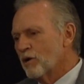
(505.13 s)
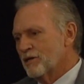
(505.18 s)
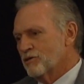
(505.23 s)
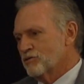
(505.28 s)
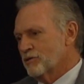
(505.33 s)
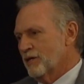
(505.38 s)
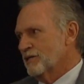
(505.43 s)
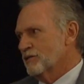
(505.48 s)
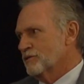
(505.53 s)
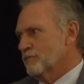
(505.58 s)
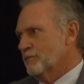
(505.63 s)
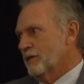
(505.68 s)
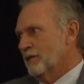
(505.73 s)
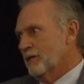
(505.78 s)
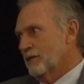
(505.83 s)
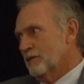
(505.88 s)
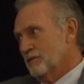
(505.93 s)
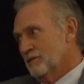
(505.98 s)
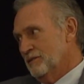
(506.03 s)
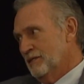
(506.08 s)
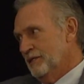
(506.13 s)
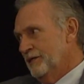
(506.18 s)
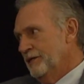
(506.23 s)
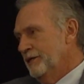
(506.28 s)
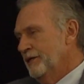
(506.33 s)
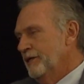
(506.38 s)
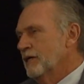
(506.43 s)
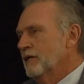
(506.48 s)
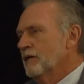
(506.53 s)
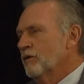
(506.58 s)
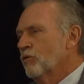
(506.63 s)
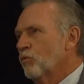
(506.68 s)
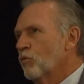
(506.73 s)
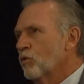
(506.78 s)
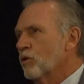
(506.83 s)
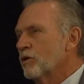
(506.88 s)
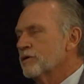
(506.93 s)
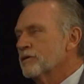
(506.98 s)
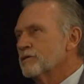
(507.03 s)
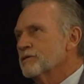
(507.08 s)
it transpired,
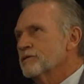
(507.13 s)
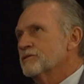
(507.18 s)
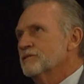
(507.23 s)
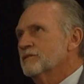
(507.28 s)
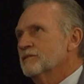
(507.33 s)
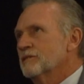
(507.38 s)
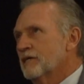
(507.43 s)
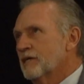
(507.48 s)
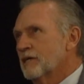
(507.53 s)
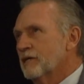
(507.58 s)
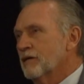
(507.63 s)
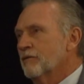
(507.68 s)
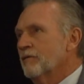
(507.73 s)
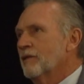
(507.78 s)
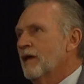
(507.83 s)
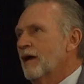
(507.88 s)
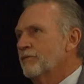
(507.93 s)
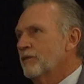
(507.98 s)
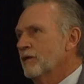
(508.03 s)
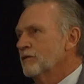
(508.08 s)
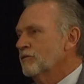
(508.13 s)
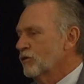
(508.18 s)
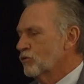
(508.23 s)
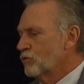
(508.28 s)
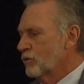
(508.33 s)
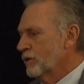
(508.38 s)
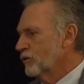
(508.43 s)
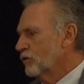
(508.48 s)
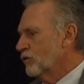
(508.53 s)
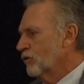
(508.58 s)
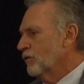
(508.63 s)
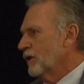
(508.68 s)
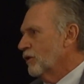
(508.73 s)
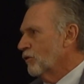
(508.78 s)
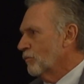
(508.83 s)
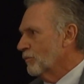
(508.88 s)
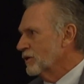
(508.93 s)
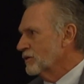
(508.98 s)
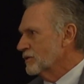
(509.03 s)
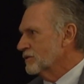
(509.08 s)
was I think the critical
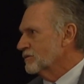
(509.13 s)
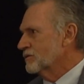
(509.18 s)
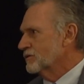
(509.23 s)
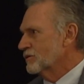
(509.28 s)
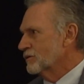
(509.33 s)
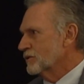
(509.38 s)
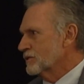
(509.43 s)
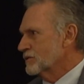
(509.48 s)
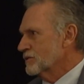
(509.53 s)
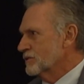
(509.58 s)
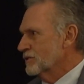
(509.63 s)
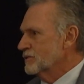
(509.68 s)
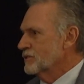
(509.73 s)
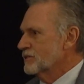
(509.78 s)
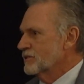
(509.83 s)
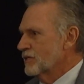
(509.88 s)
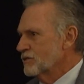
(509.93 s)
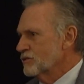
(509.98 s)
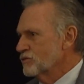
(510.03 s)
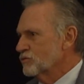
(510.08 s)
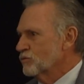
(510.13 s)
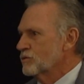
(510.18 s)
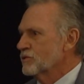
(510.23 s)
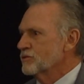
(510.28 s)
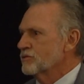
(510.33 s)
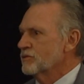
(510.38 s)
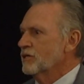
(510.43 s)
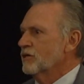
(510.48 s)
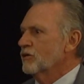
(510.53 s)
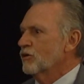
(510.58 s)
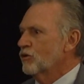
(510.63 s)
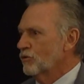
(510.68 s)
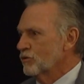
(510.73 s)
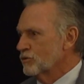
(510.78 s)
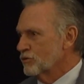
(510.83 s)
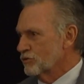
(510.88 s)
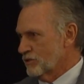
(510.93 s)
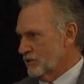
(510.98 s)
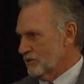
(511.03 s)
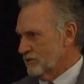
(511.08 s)
element to success was the
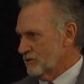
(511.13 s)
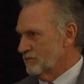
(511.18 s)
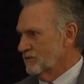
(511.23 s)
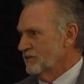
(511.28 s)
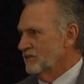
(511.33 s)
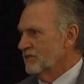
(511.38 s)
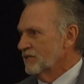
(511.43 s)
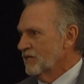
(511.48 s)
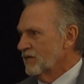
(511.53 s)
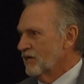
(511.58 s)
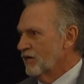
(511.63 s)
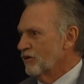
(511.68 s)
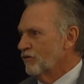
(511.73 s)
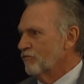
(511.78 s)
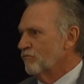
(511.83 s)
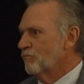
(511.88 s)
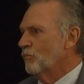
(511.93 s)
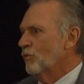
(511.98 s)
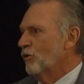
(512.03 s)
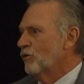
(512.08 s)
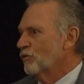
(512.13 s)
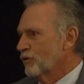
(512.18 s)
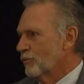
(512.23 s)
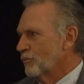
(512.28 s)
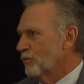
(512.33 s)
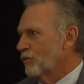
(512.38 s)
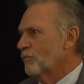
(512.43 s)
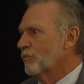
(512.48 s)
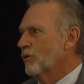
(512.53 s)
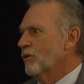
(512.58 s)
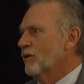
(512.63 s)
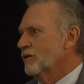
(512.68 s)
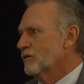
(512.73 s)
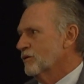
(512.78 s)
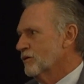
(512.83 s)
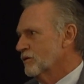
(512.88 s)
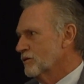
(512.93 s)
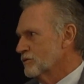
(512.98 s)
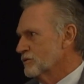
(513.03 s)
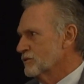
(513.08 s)
inclusion of multiple
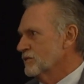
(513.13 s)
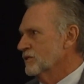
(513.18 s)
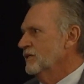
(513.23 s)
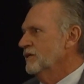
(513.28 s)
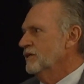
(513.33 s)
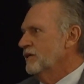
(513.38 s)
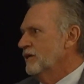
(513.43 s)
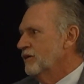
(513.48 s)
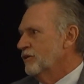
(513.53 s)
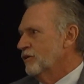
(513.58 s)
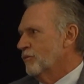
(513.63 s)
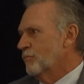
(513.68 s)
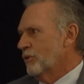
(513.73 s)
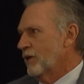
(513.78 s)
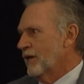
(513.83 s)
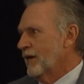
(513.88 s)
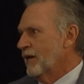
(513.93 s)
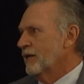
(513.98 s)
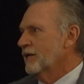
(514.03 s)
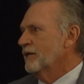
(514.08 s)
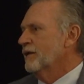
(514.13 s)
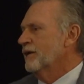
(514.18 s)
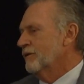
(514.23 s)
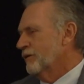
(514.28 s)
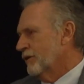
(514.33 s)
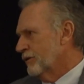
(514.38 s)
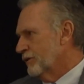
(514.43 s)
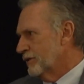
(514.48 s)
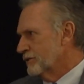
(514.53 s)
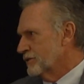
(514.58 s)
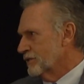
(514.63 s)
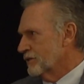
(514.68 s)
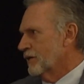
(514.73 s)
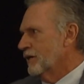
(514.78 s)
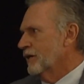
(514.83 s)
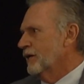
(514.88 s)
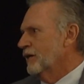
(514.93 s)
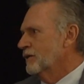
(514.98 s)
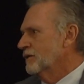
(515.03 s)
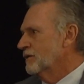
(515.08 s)
partners in the planning and the
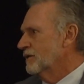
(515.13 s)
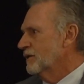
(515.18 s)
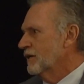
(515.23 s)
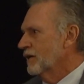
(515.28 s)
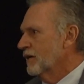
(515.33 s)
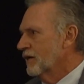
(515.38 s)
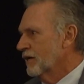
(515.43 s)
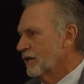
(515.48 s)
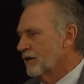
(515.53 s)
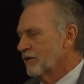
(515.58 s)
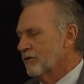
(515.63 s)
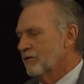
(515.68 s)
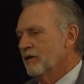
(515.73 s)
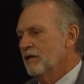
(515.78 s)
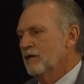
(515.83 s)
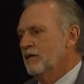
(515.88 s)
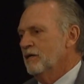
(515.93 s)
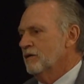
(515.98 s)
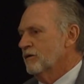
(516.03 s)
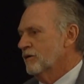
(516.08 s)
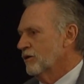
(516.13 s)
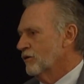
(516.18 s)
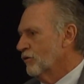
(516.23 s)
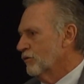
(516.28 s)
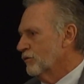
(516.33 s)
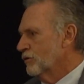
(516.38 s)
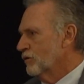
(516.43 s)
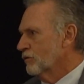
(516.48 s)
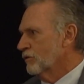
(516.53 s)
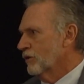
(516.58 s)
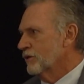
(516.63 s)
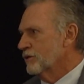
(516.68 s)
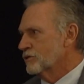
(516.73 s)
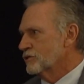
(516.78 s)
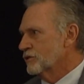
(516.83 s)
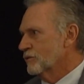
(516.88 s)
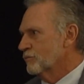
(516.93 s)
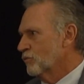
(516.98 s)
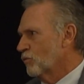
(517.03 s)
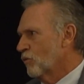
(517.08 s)
design. And, you know, your
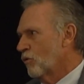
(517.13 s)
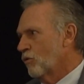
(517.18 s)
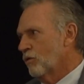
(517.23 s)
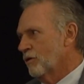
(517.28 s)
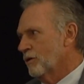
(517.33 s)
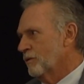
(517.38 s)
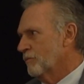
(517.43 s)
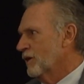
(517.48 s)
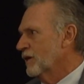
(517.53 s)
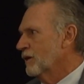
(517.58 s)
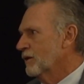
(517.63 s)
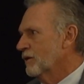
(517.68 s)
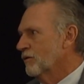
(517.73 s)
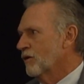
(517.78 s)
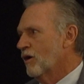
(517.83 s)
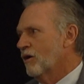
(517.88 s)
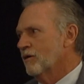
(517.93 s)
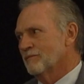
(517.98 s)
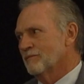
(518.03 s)
leadership role in